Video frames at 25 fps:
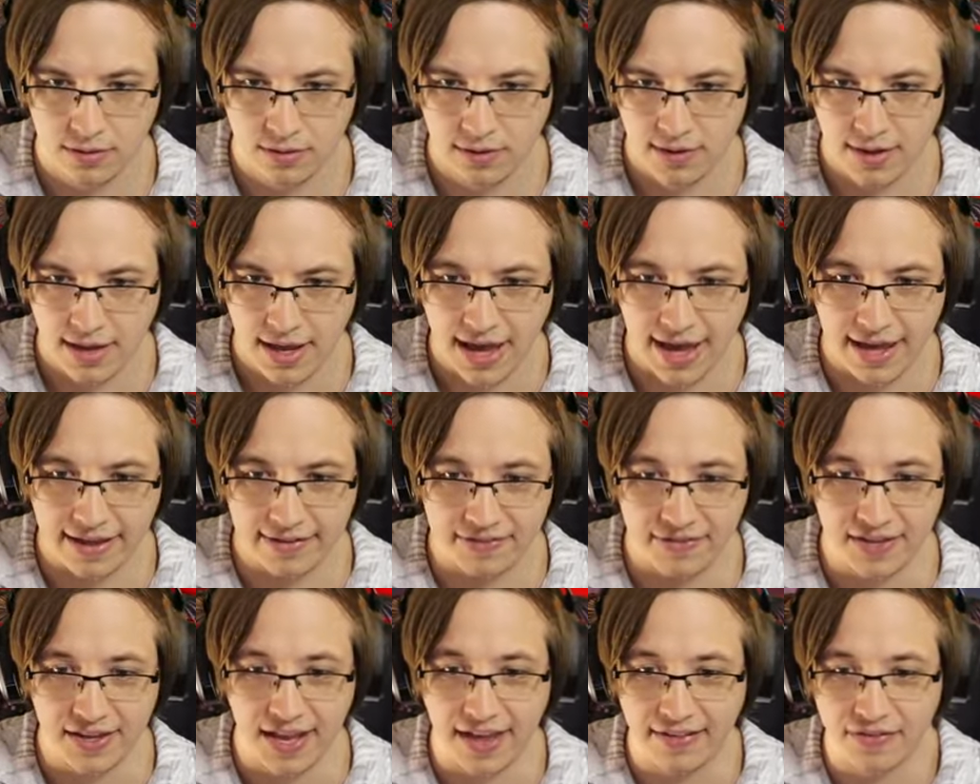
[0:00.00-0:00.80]
Uh,
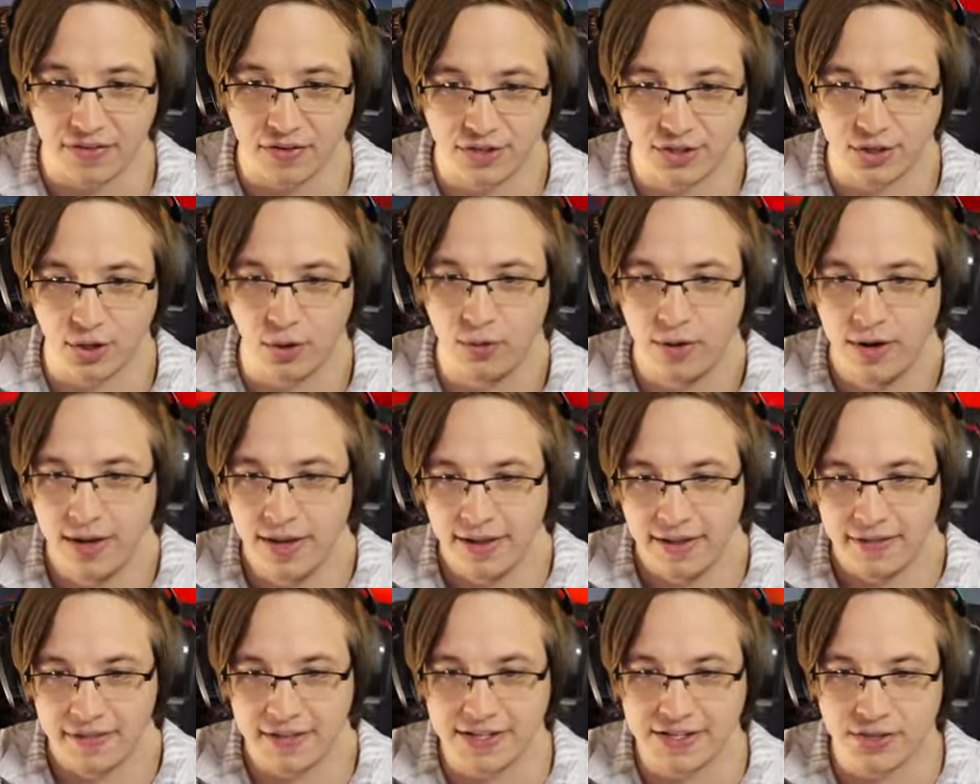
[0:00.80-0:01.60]
th uh, so
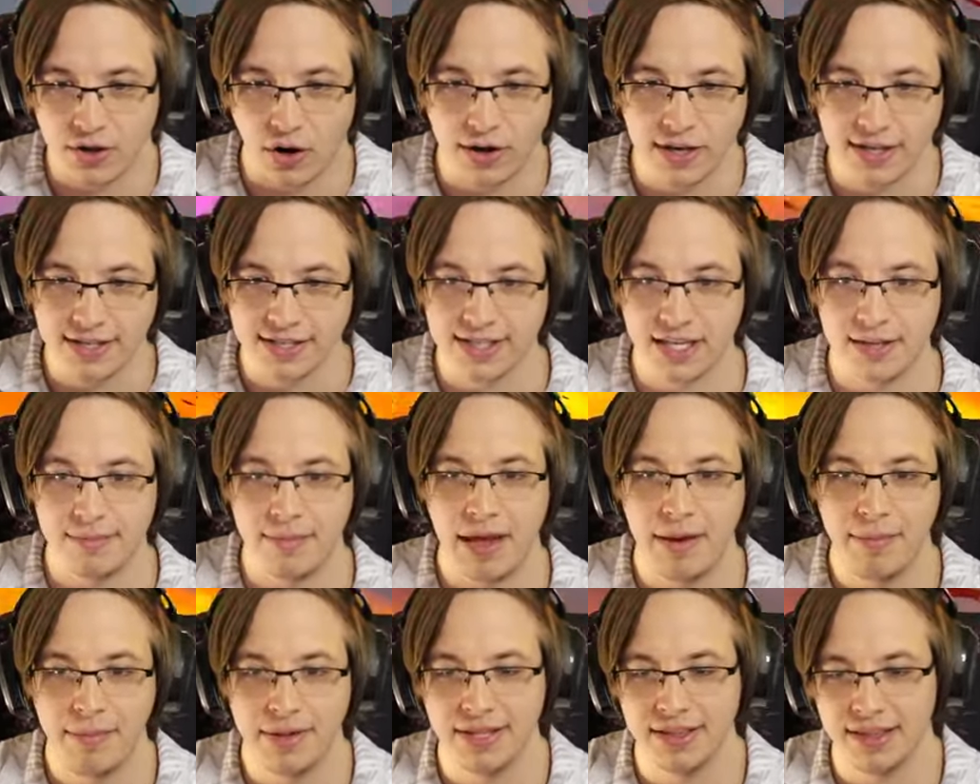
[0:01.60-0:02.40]
this honestly
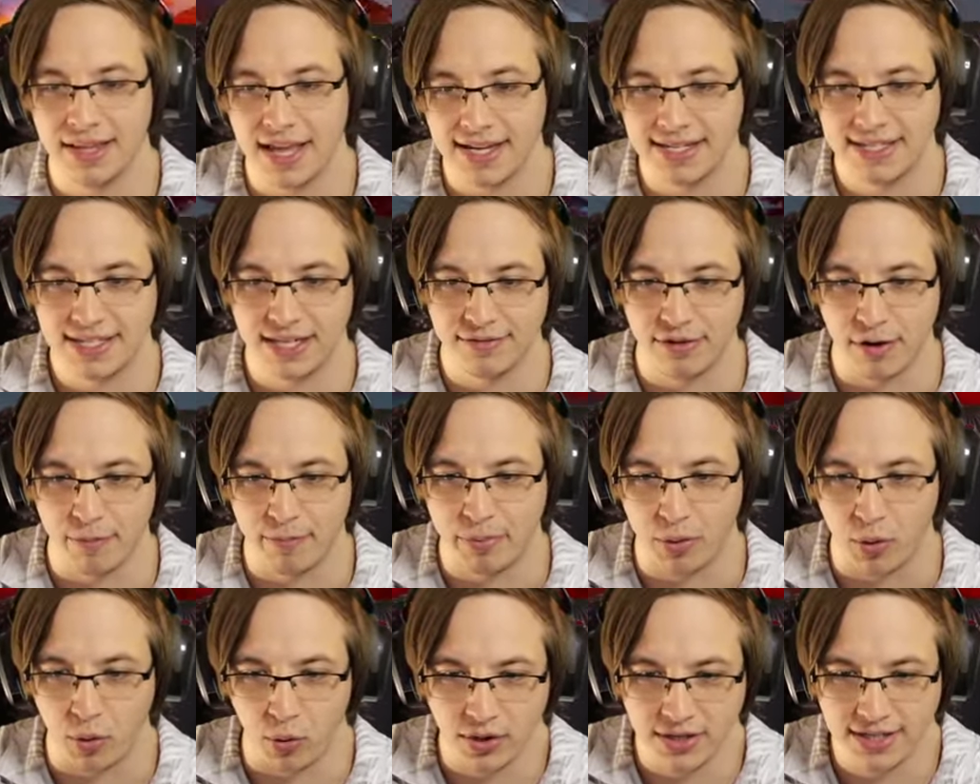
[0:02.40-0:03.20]
may be less of a
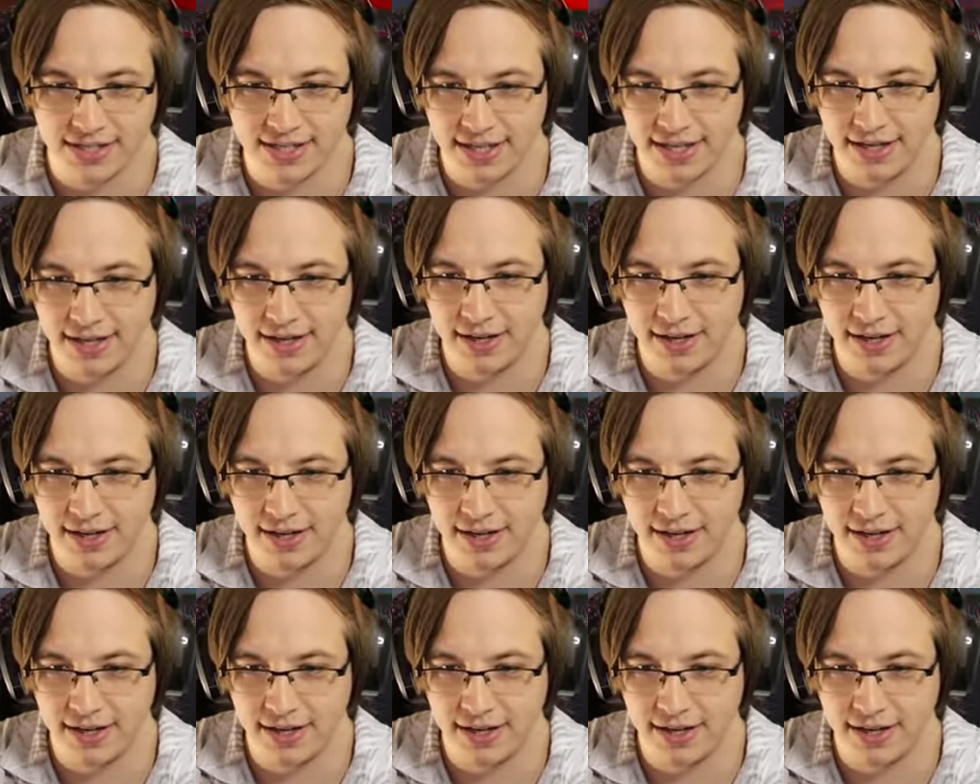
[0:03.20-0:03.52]
poison